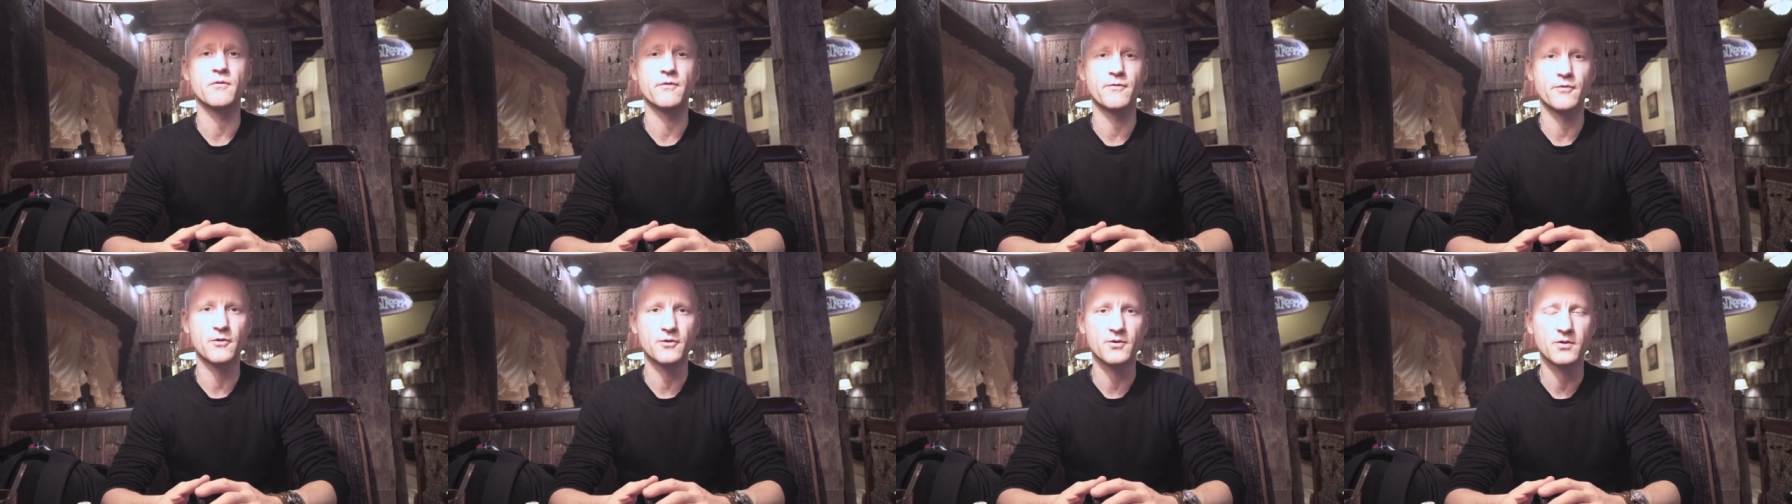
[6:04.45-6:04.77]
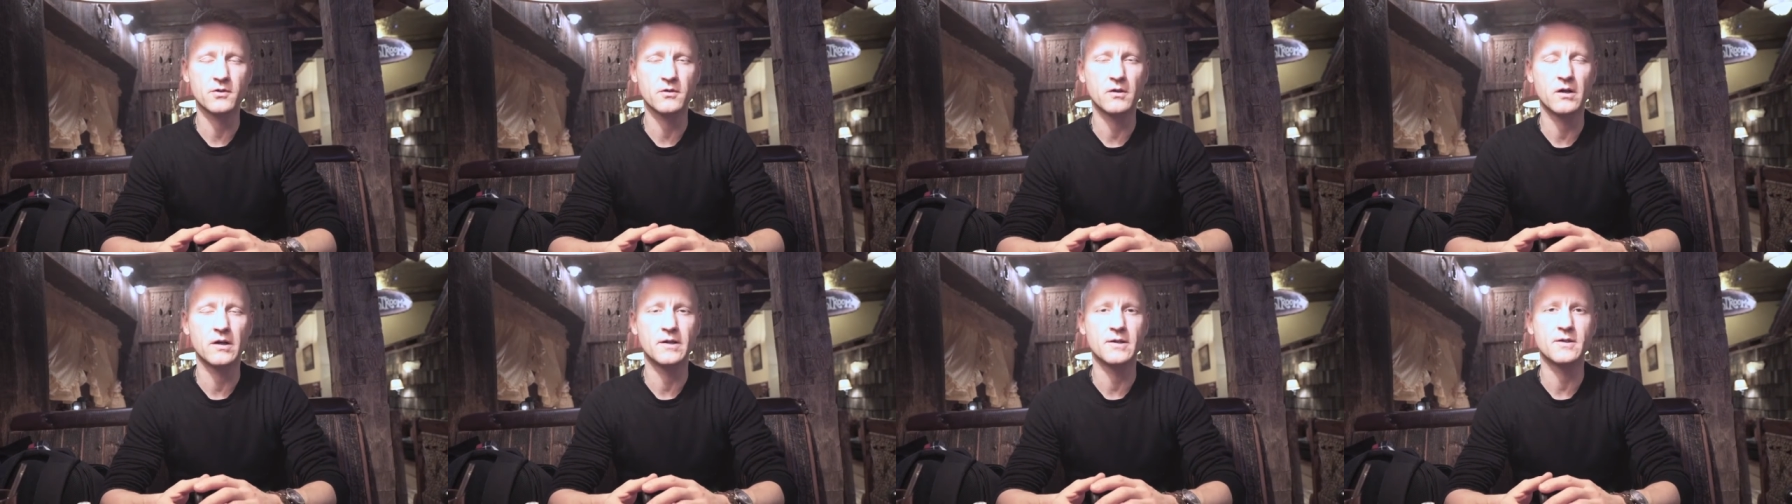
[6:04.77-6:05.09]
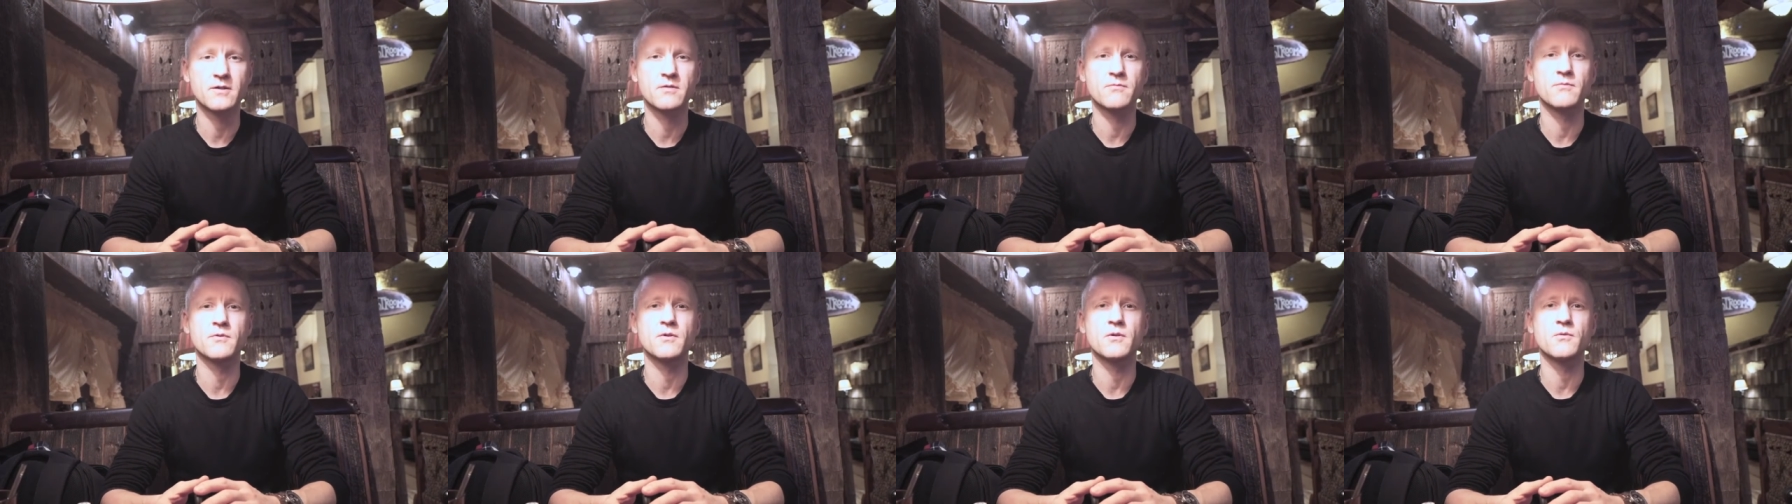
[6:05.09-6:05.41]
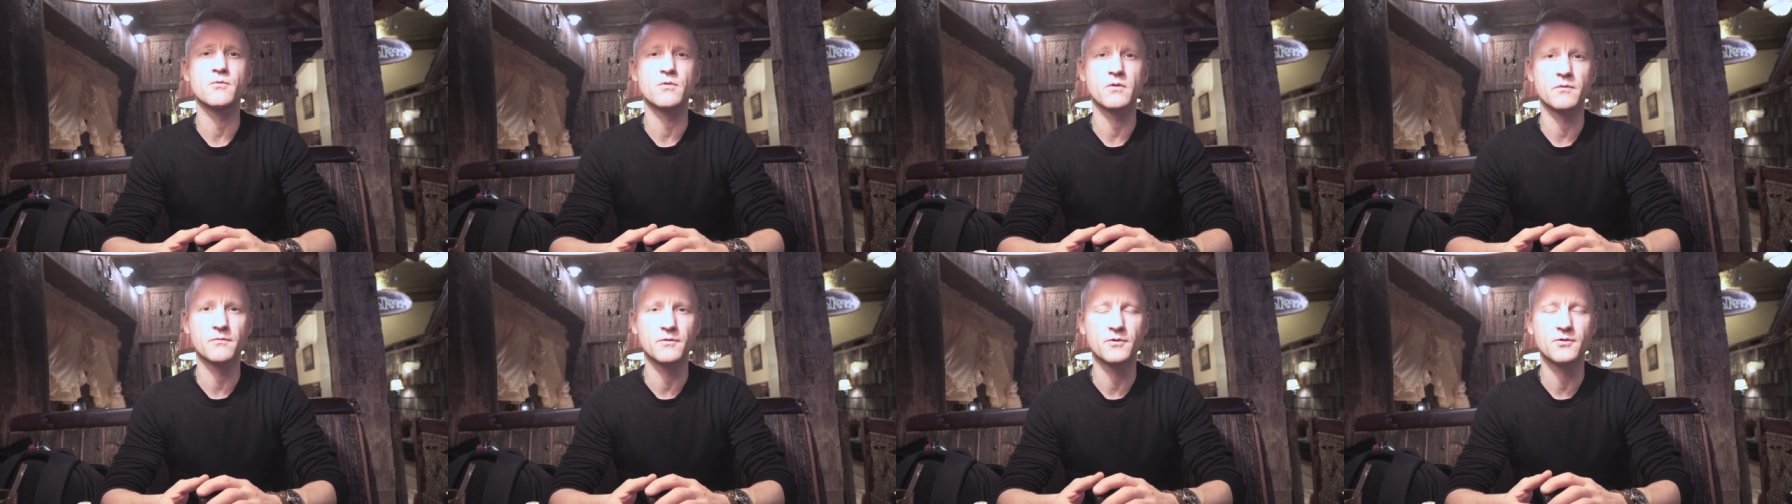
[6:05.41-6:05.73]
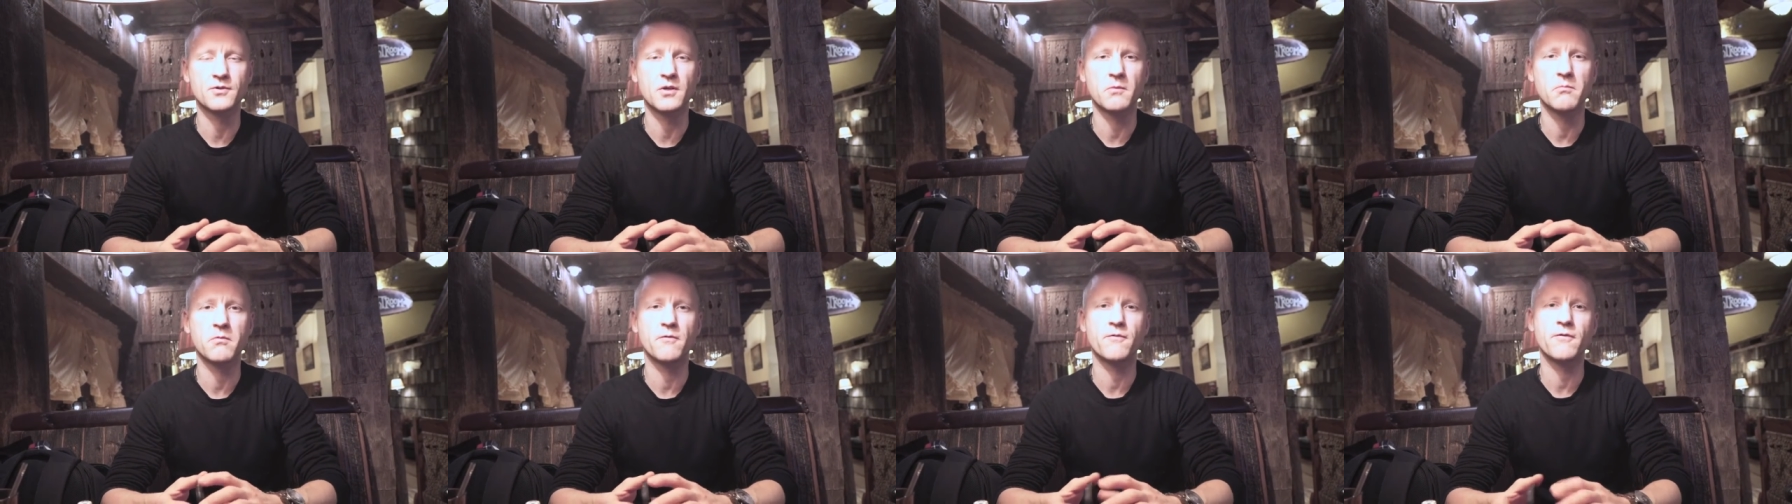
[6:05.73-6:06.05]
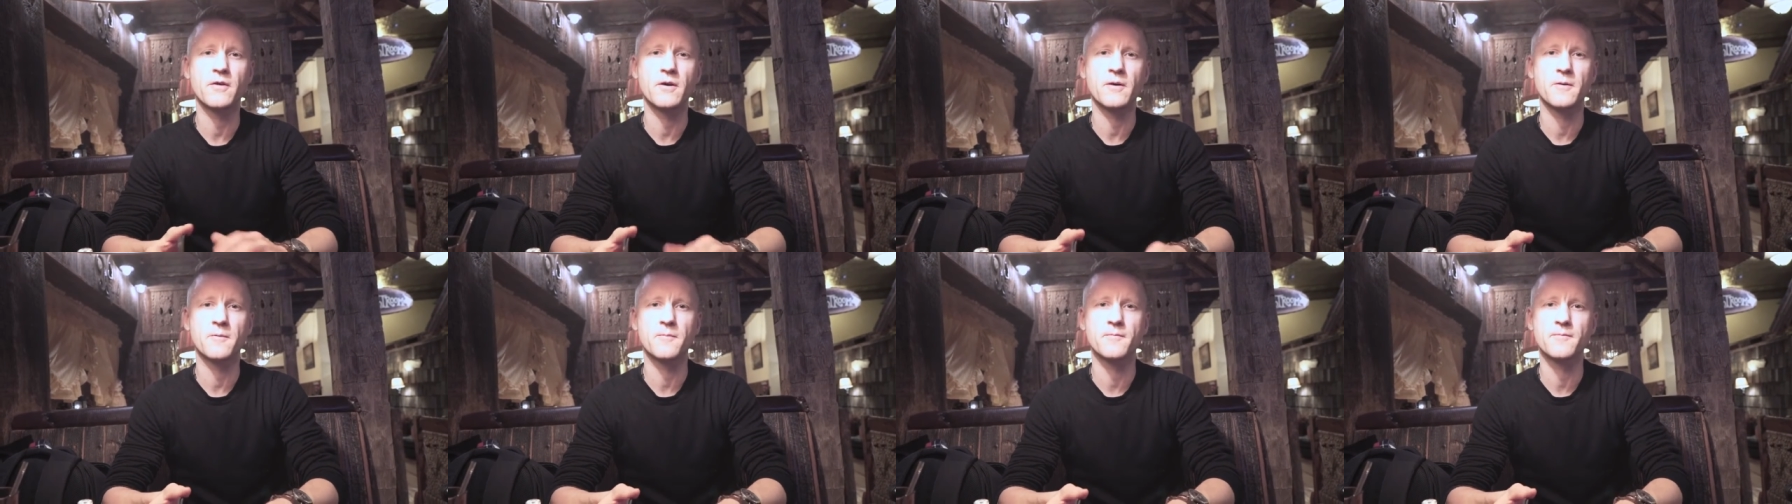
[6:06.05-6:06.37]
your first clients when you work with
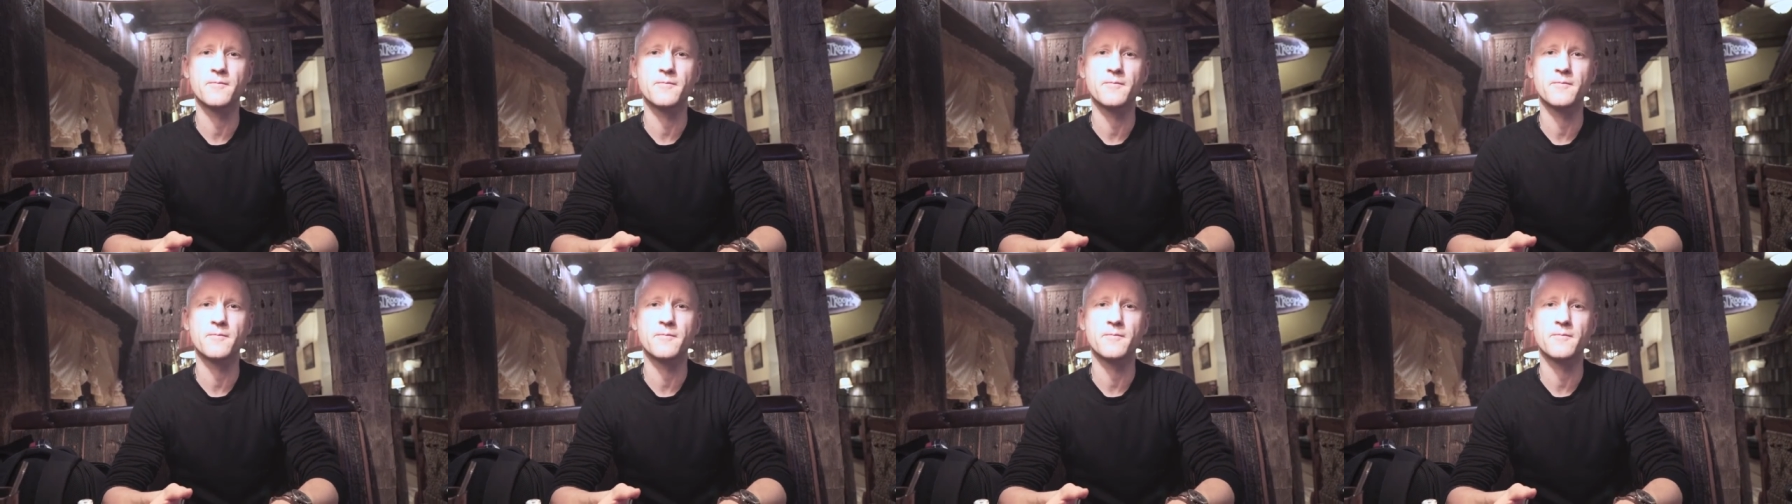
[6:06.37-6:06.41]
Shopify.